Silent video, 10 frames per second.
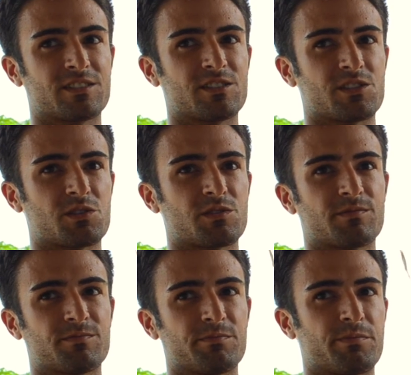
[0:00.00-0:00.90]
just
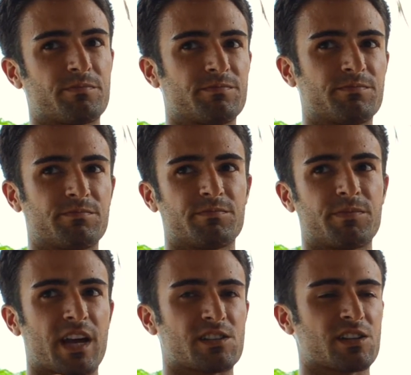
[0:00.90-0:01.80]

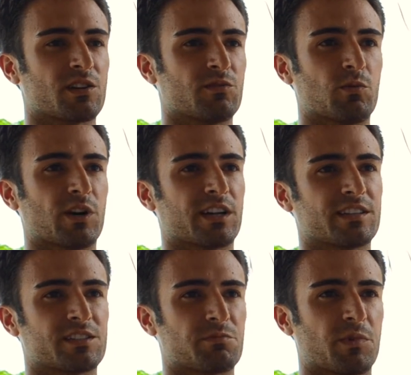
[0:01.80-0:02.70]
passing of
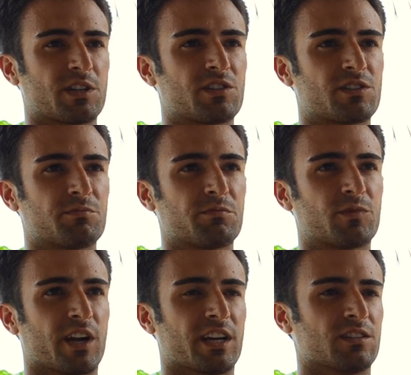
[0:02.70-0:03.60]
work is much
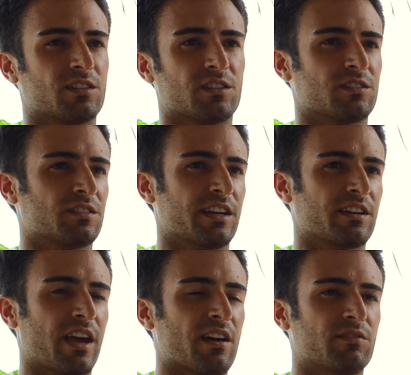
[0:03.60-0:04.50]
greater. There
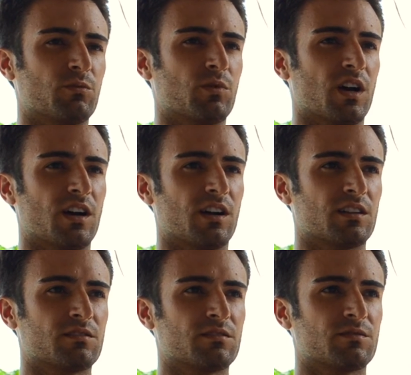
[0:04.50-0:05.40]
like have
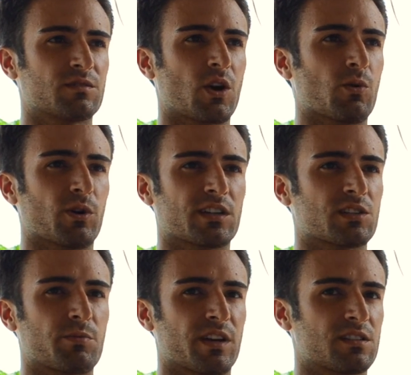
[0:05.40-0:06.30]
uh,
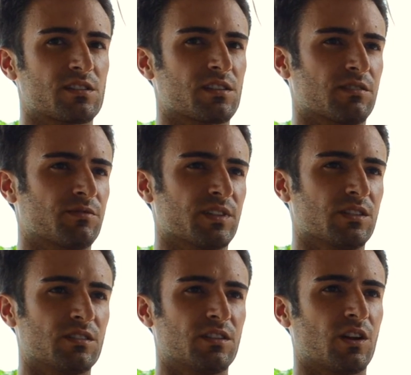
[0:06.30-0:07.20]
co-working spaces that are
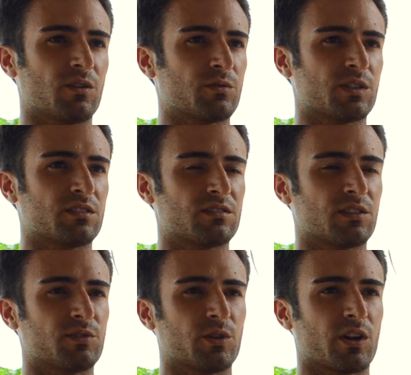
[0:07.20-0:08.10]
filled, you know, with
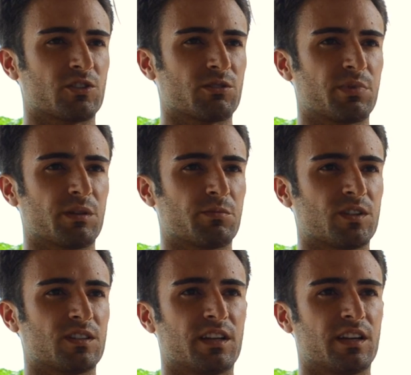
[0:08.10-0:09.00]
a few hundred
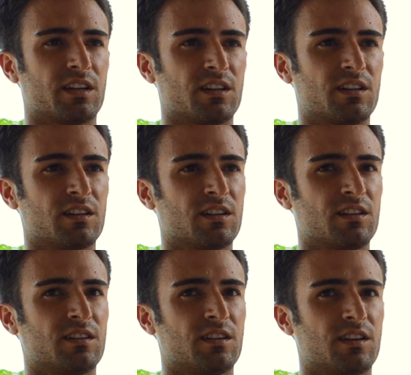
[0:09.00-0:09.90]
people. And,
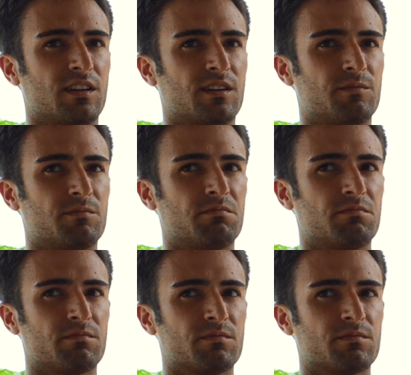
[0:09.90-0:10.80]
um,
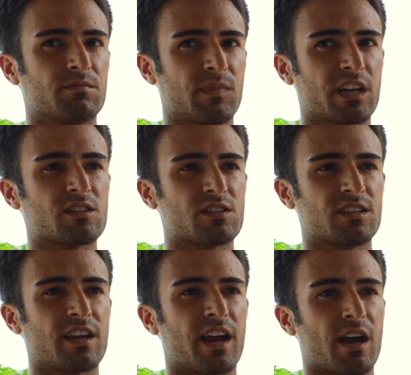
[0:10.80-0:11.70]
I could
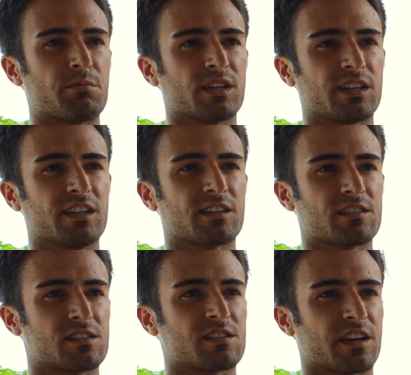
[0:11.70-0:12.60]
see that happening here
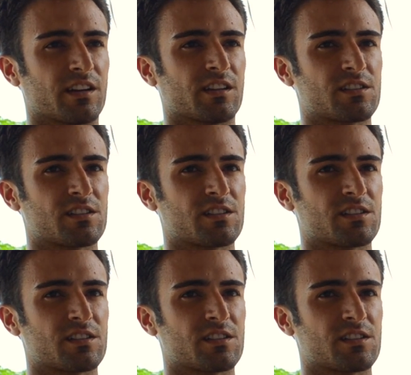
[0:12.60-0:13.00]
because this area is